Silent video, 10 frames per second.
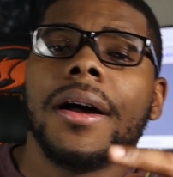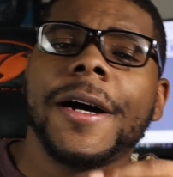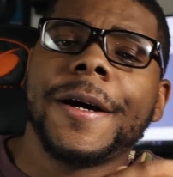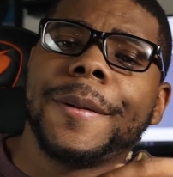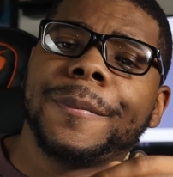
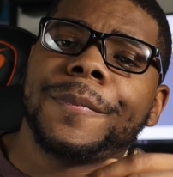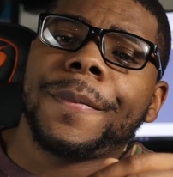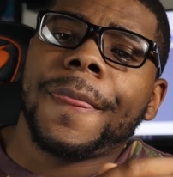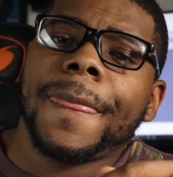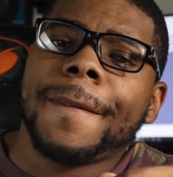
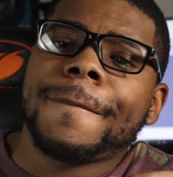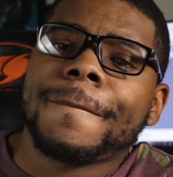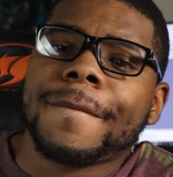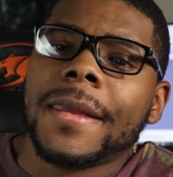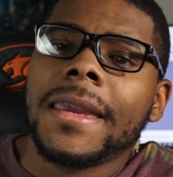
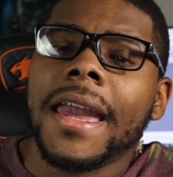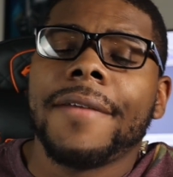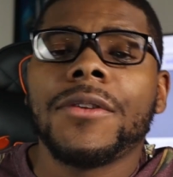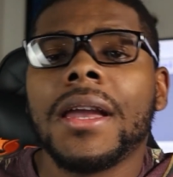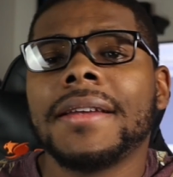Yeah,
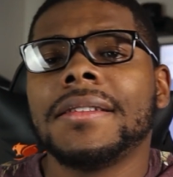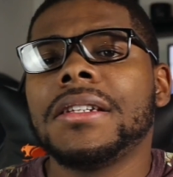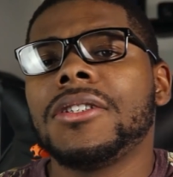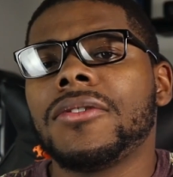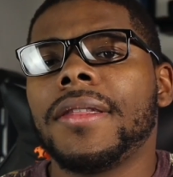if you guys
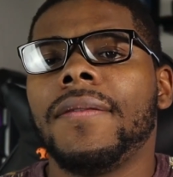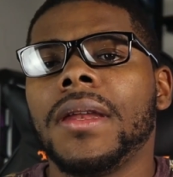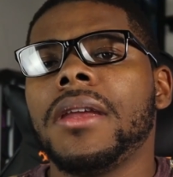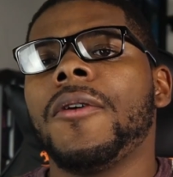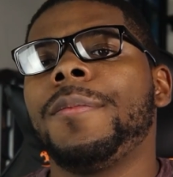did enjoy the
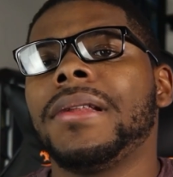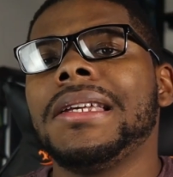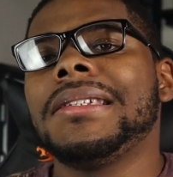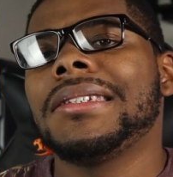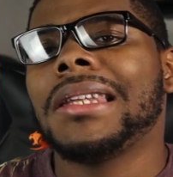video,
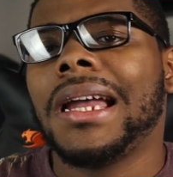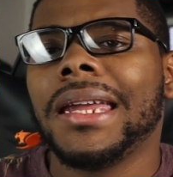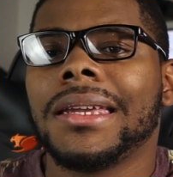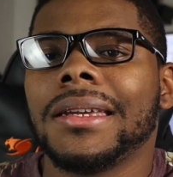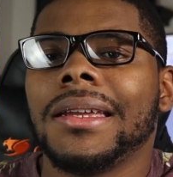please
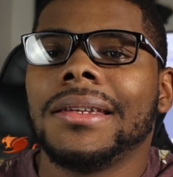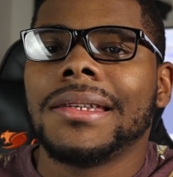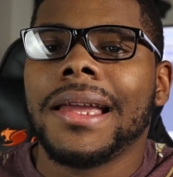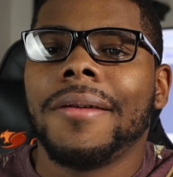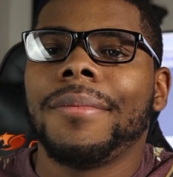like
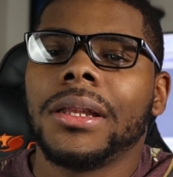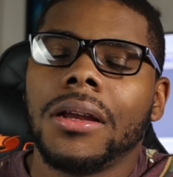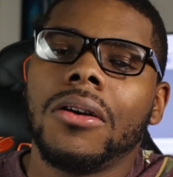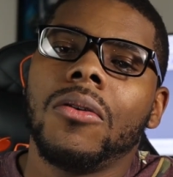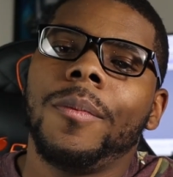down
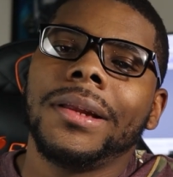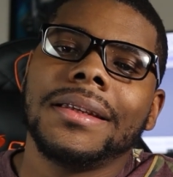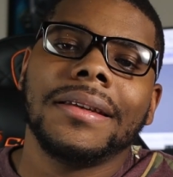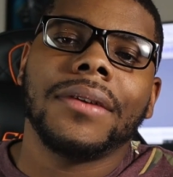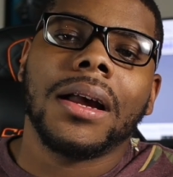below.
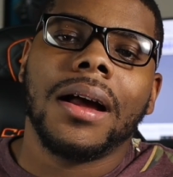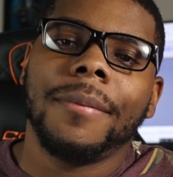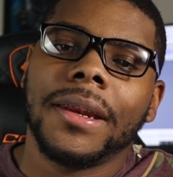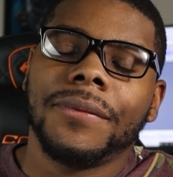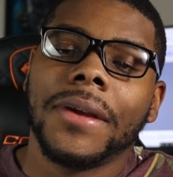Please leave a
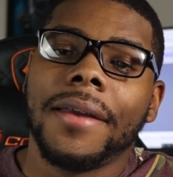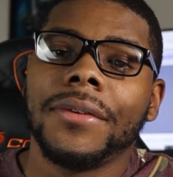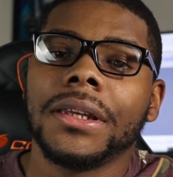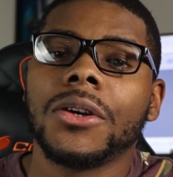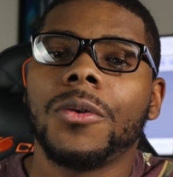comment if you have
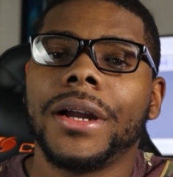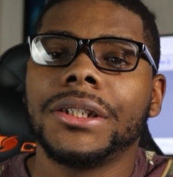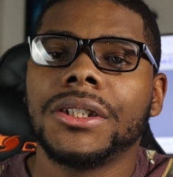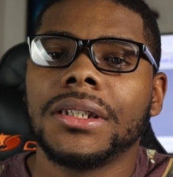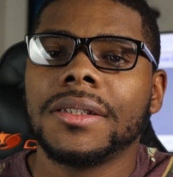any
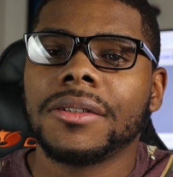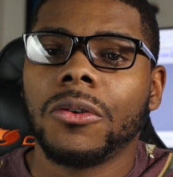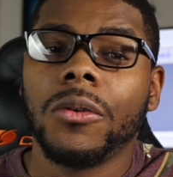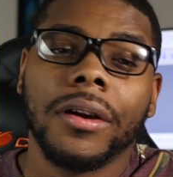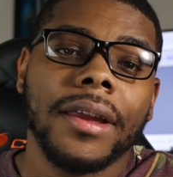questions
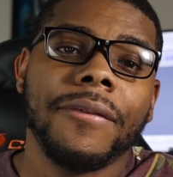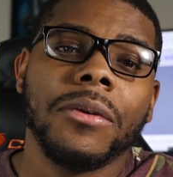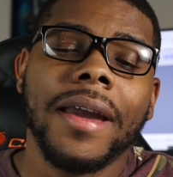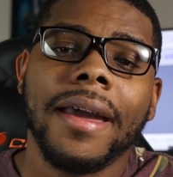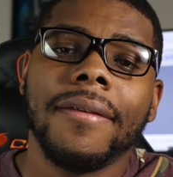or if
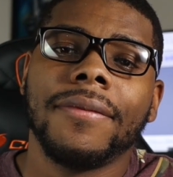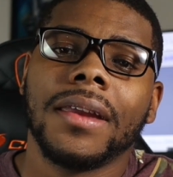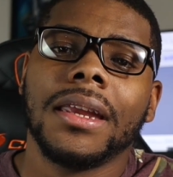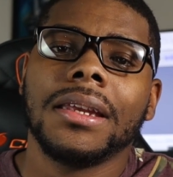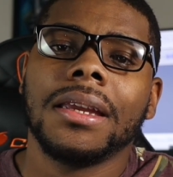you have
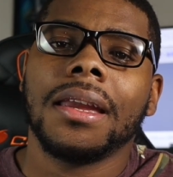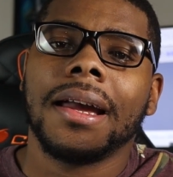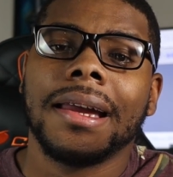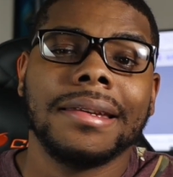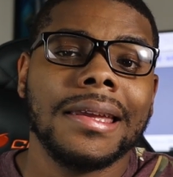any
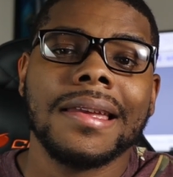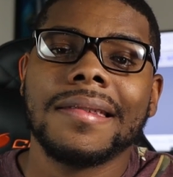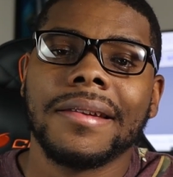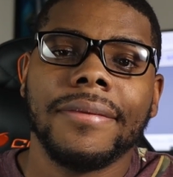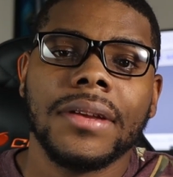
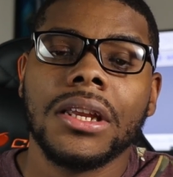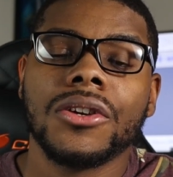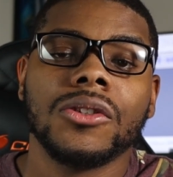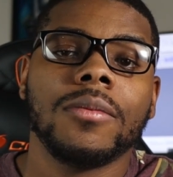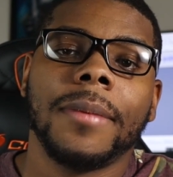ideas of
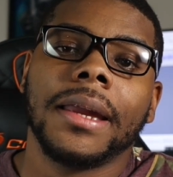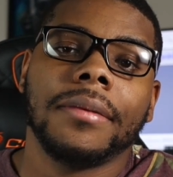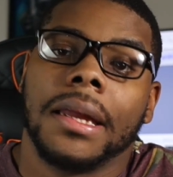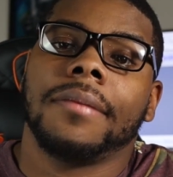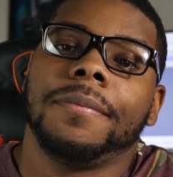videos you
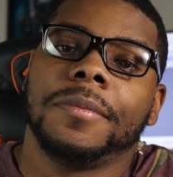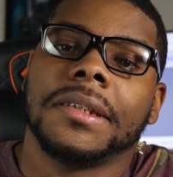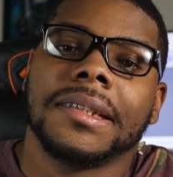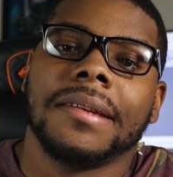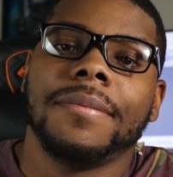might like
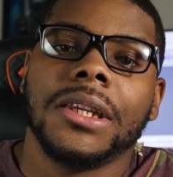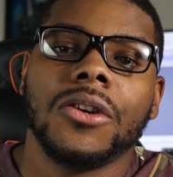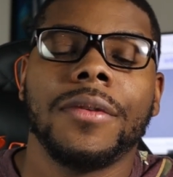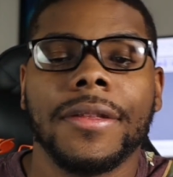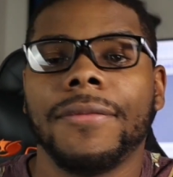to see me
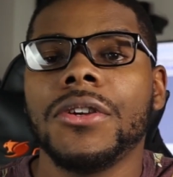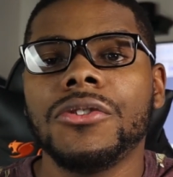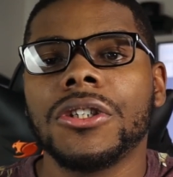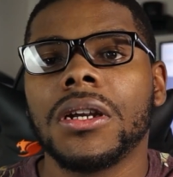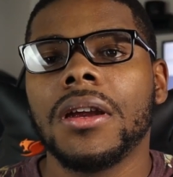do in the
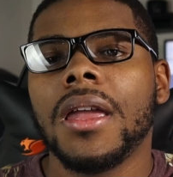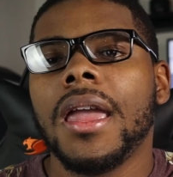future.